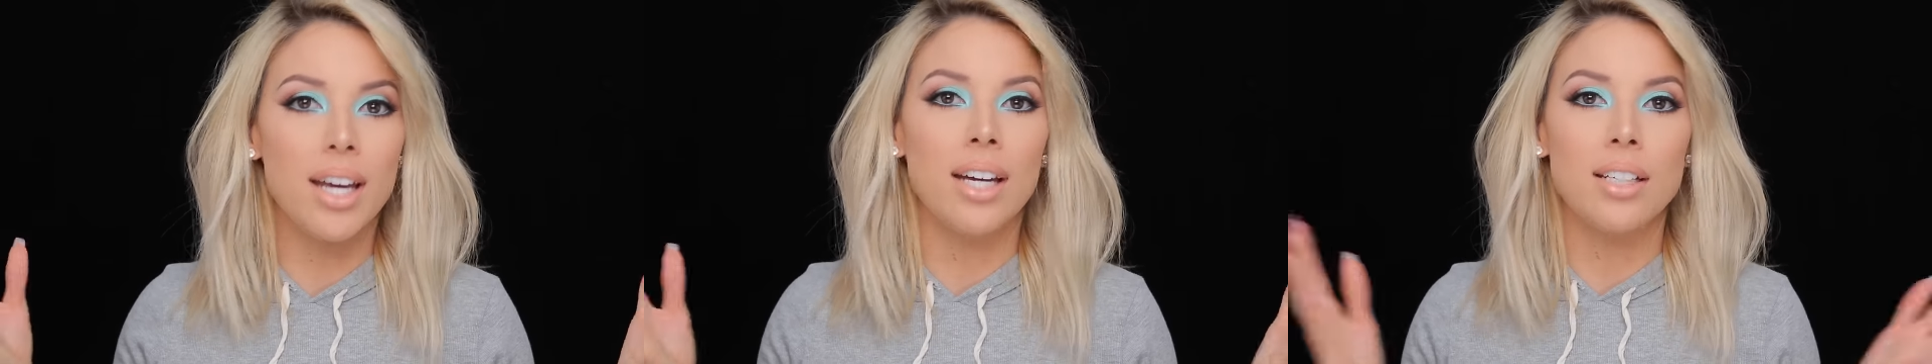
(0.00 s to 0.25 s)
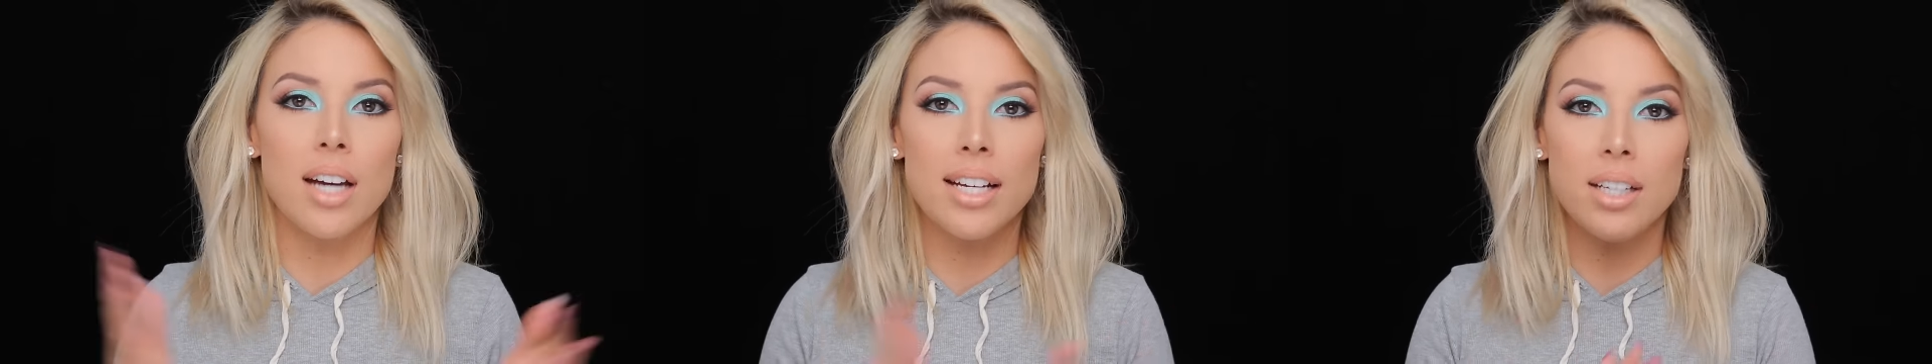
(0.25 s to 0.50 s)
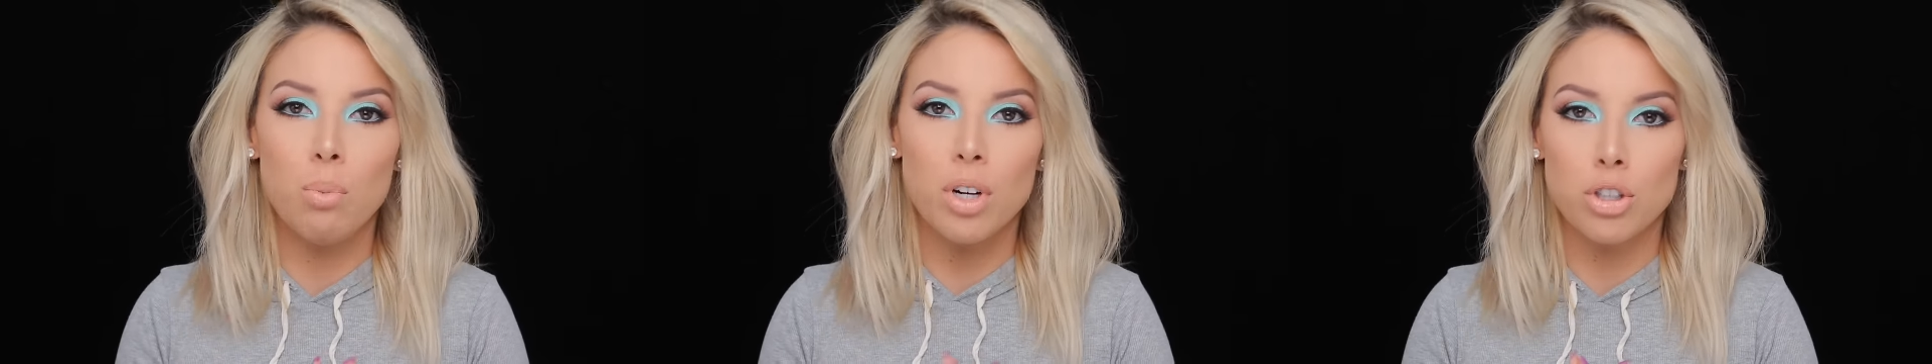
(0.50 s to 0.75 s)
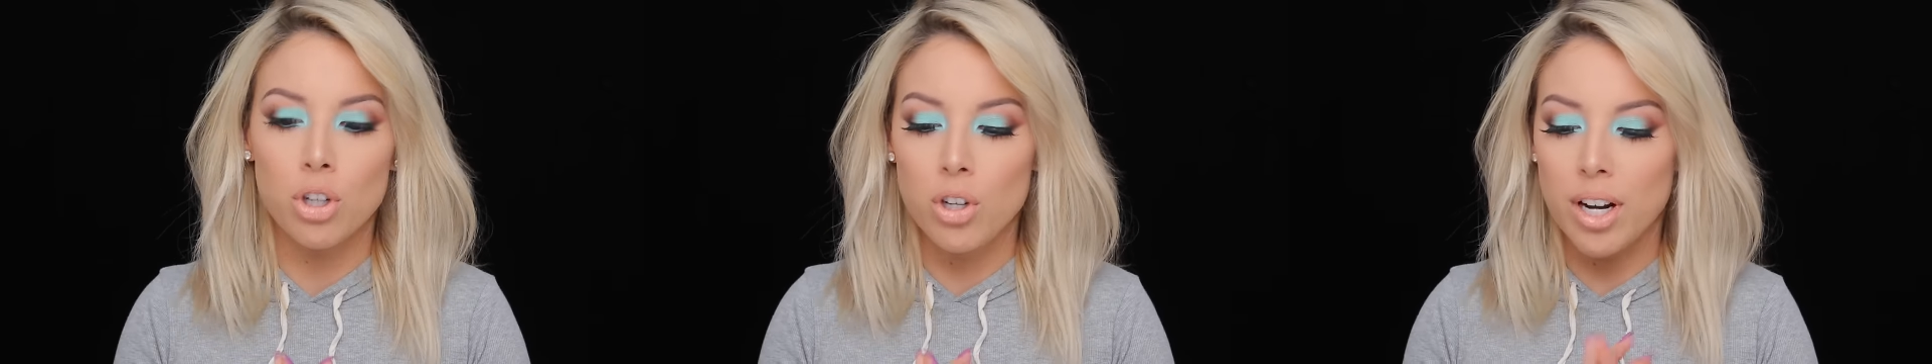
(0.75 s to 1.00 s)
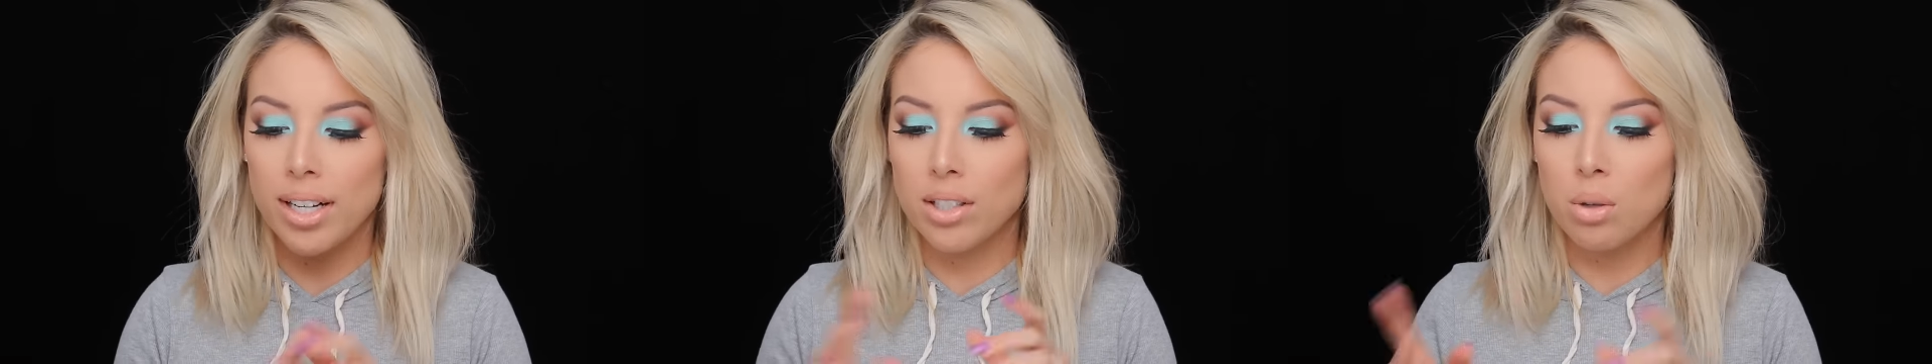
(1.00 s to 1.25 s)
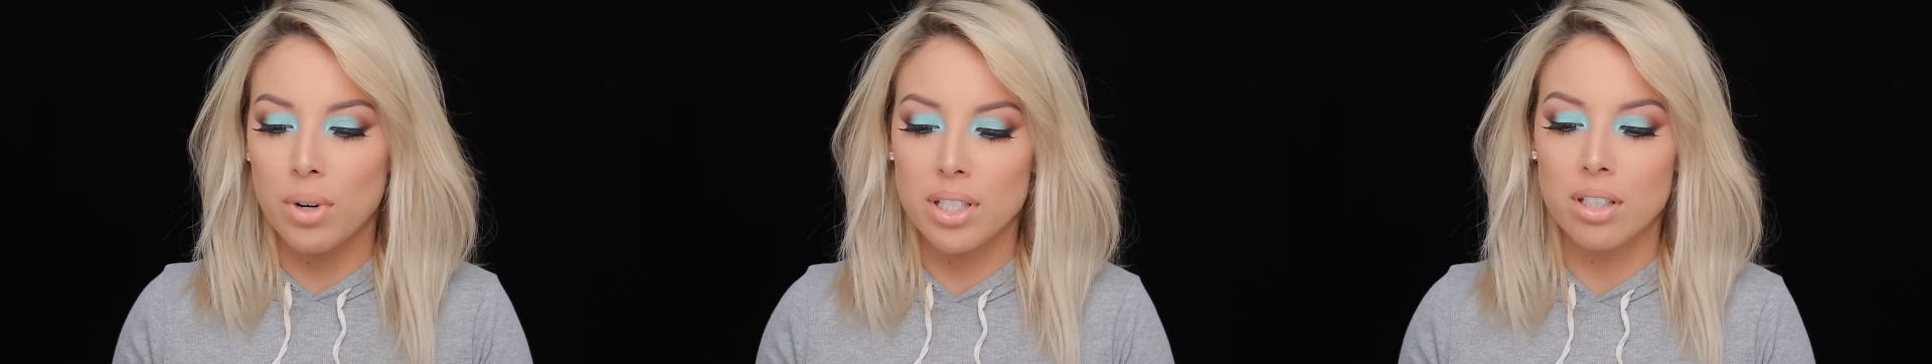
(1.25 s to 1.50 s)
and I did want to show you
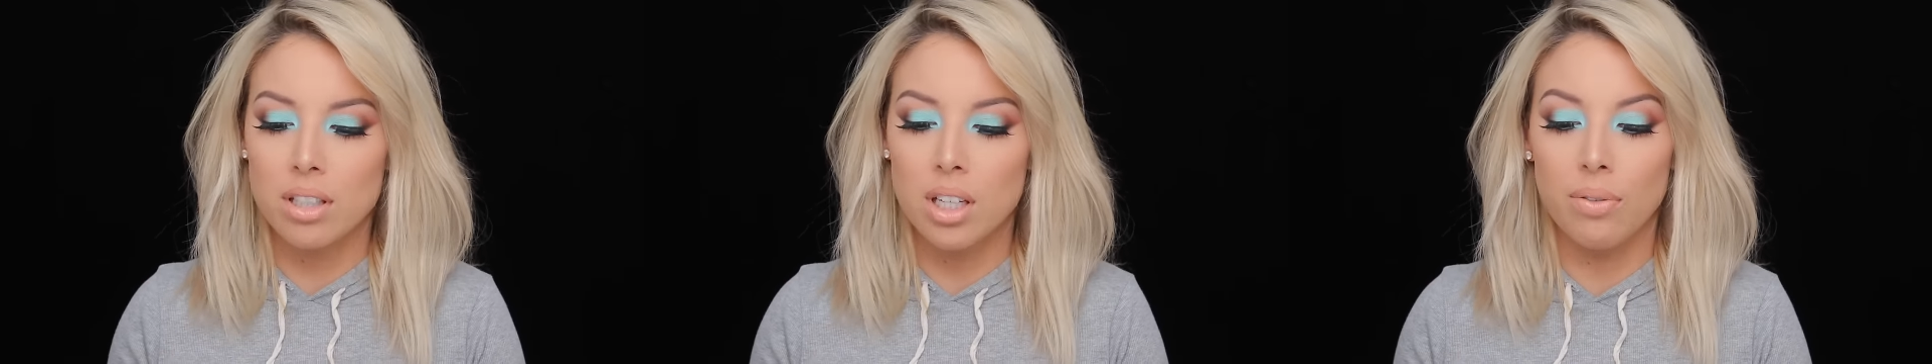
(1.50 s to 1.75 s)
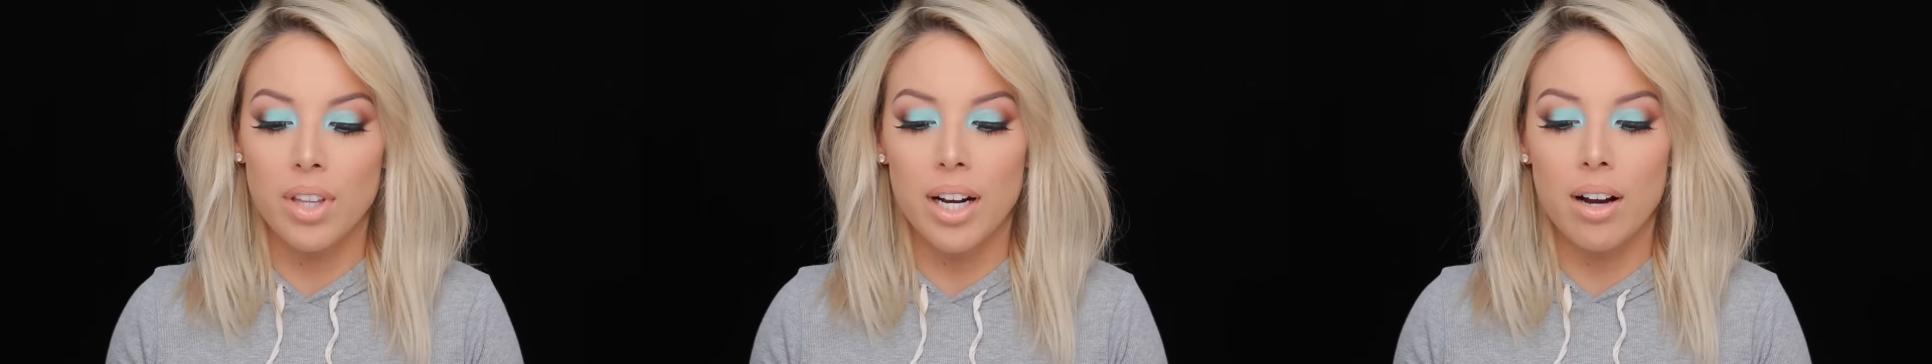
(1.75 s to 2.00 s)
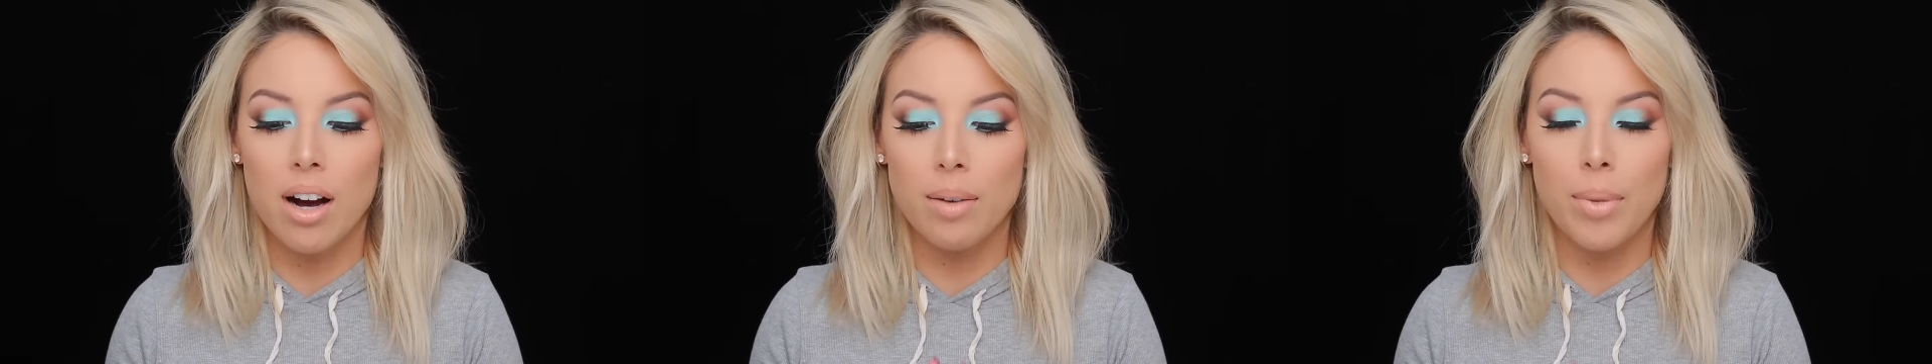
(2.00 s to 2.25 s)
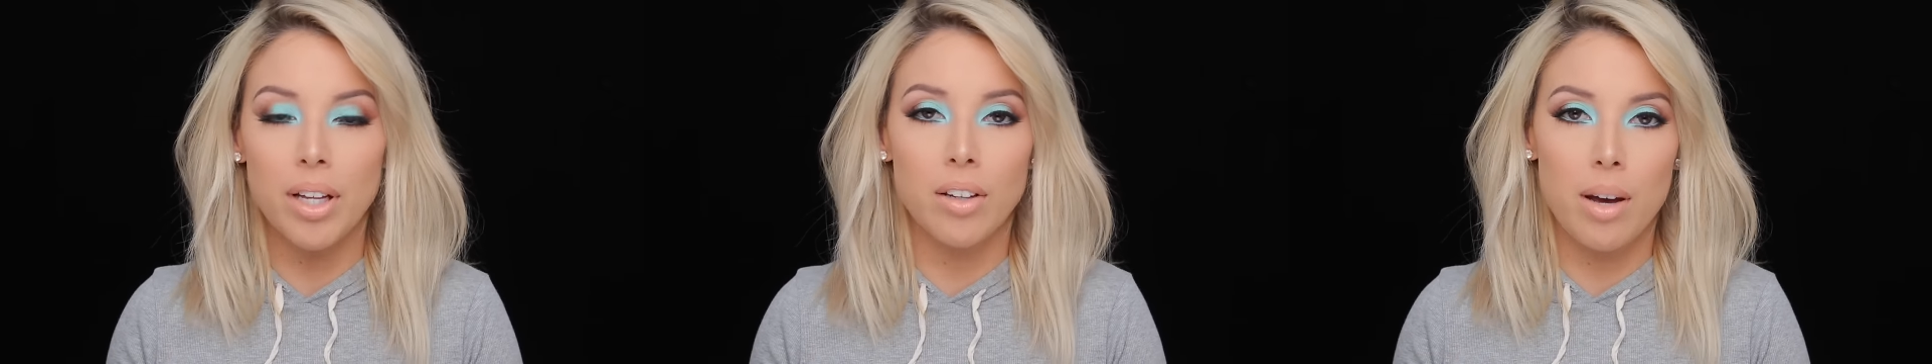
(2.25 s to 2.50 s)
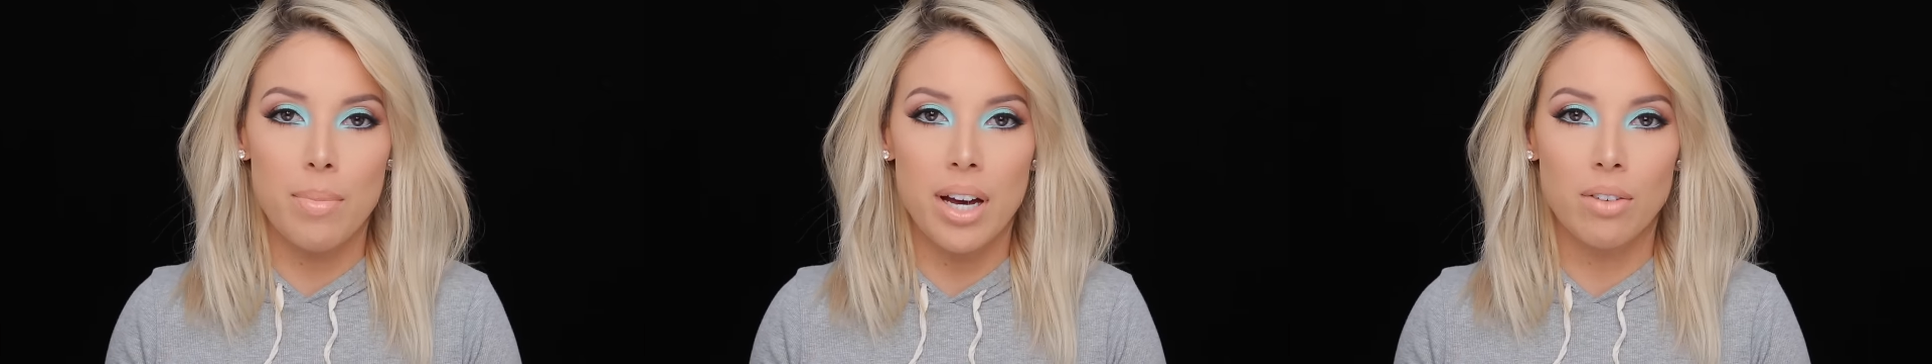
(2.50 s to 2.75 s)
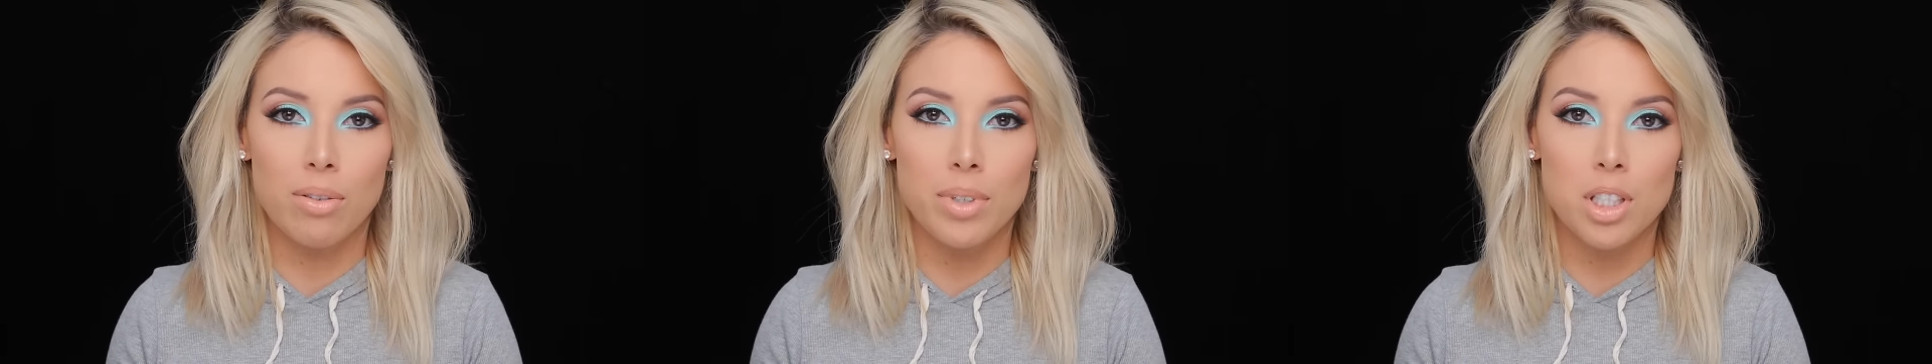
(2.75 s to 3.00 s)
guys the rest of the stuff that I got in my glam
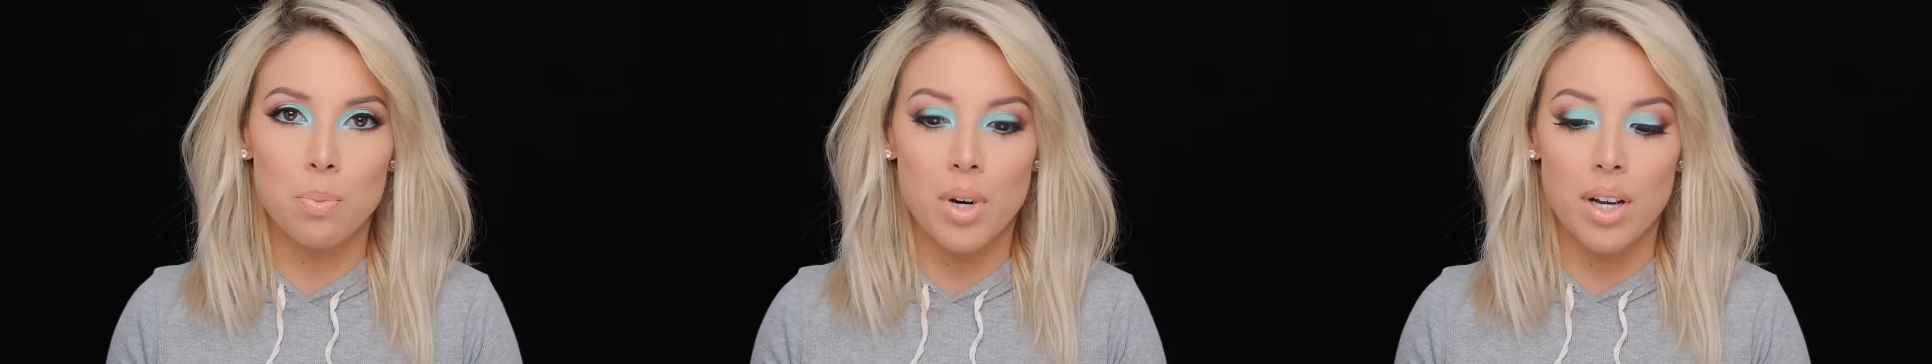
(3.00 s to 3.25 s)
bag from this